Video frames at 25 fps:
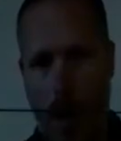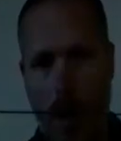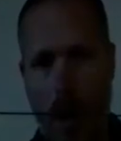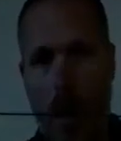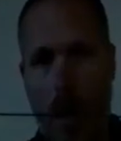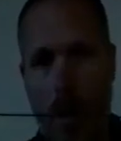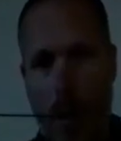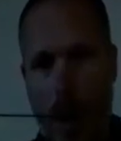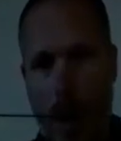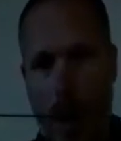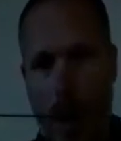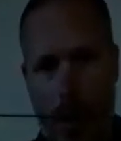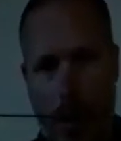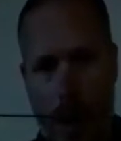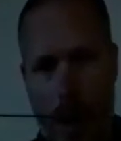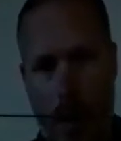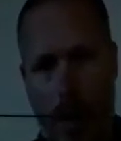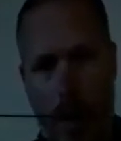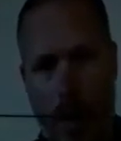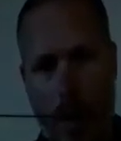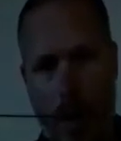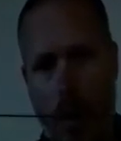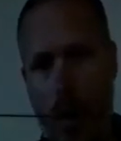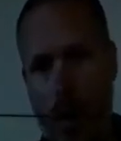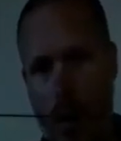in between
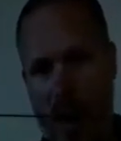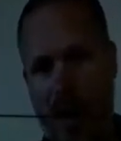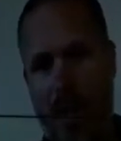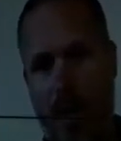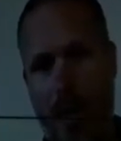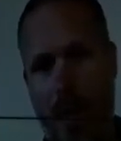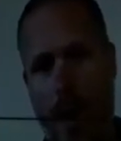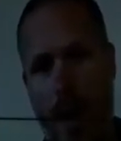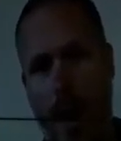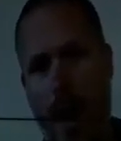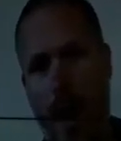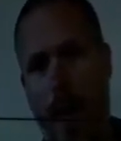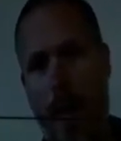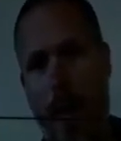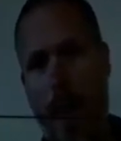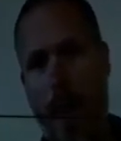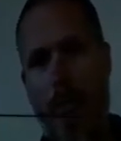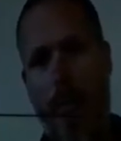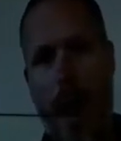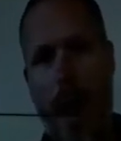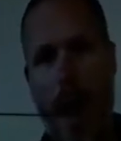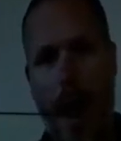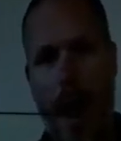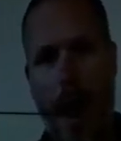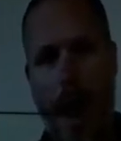the USBL
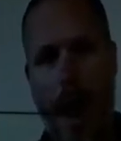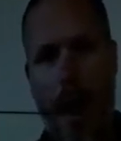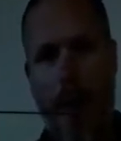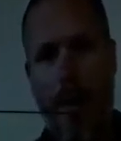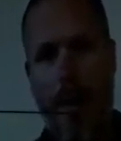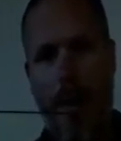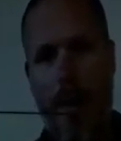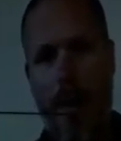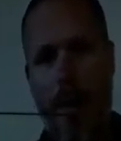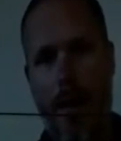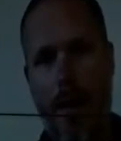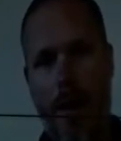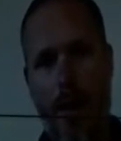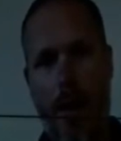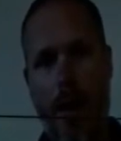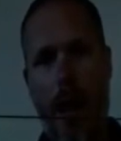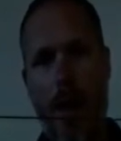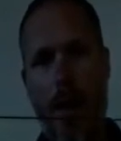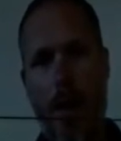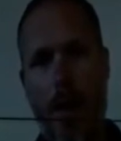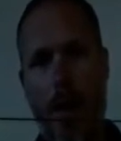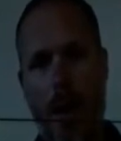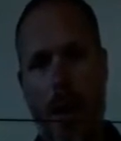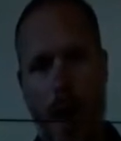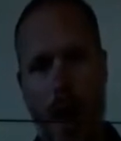and
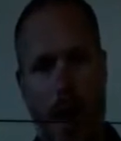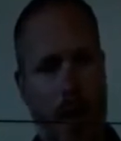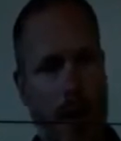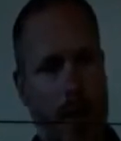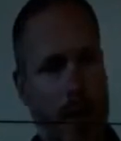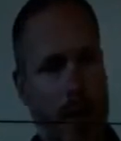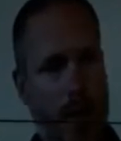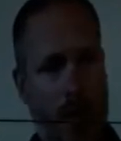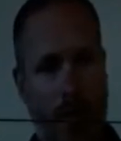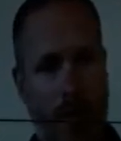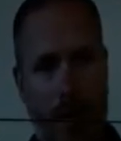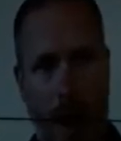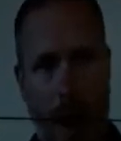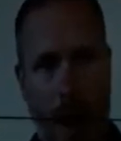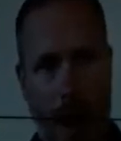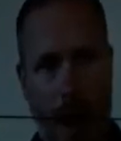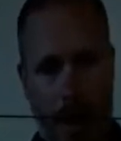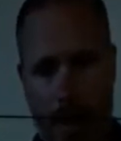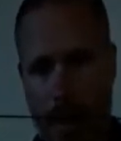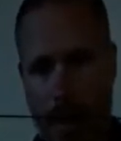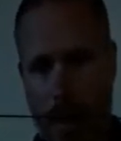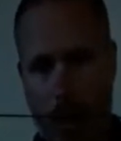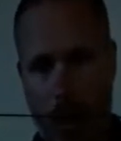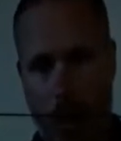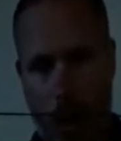LBL. So
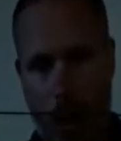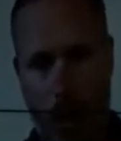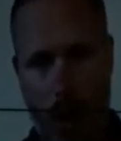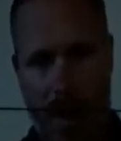Sparse, we